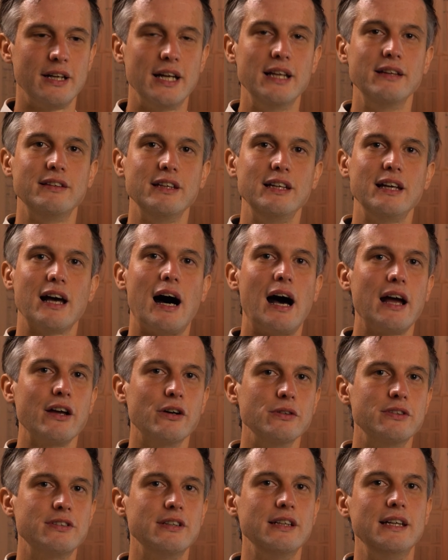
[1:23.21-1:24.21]
in the
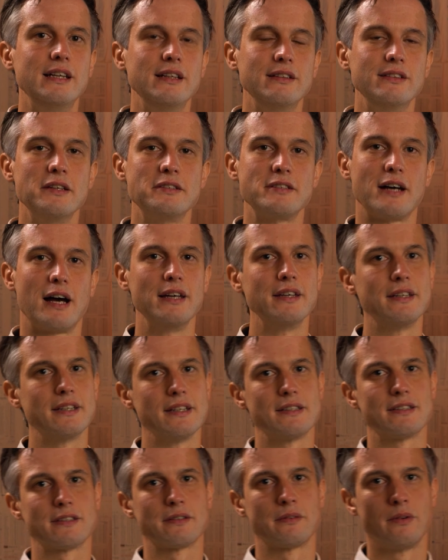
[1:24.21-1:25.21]
IoT Design
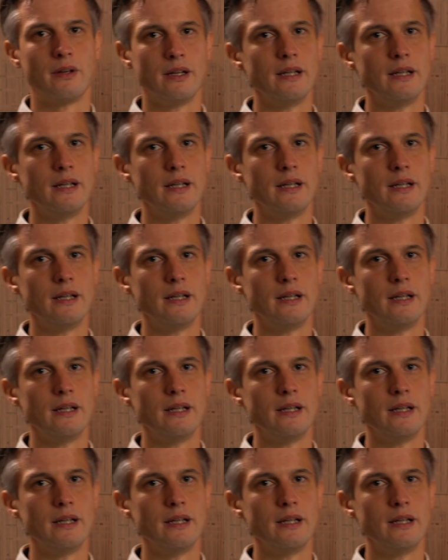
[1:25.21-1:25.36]
Kit.